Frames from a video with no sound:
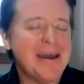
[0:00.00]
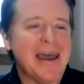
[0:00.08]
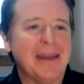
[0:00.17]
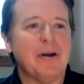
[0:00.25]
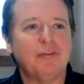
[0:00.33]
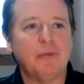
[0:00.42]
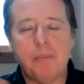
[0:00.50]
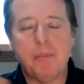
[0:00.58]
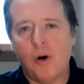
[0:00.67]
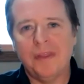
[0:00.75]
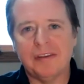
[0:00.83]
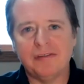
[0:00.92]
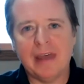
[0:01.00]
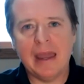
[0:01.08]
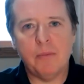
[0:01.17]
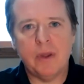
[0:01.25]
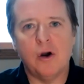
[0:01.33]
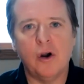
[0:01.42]
Anyway, so we pull in the
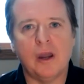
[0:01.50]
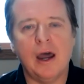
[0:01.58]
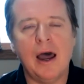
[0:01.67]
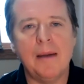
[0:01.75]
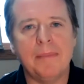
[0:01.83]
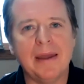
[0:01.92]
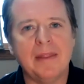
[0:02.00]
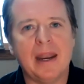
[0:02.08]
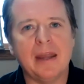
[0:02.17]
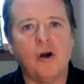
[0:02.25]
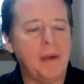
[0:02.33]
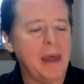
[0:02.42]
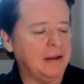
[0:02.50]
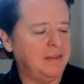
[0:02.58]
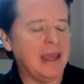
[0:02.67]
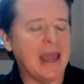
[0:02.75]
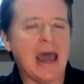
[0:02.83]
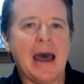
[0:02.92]
site, we hook up, and then I go back
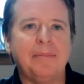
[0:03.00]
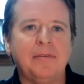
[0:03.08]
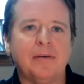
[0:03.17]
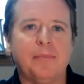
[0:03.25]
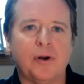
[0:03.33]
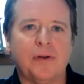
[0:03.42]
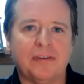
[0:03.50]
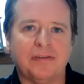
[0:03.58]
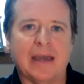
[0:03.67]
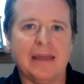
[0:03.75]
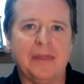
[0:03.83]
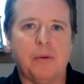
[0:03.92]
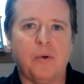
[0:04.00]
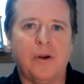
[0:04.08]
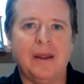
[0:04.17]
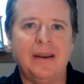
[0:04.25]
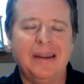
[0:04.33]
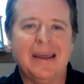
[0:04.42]
to the app to book the site that
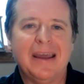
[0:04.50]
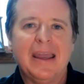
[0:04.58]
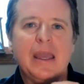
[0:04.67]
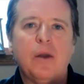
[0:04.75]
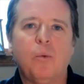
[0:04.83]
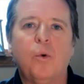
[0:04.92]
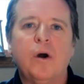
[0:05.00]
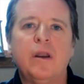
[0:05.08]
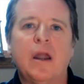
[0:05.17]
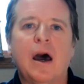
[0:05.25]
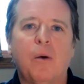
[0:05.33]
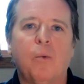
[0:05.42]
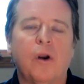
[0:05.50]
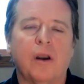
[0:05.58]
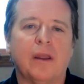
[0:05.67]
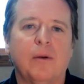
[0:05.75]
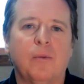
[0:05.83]
we're in, it would not work.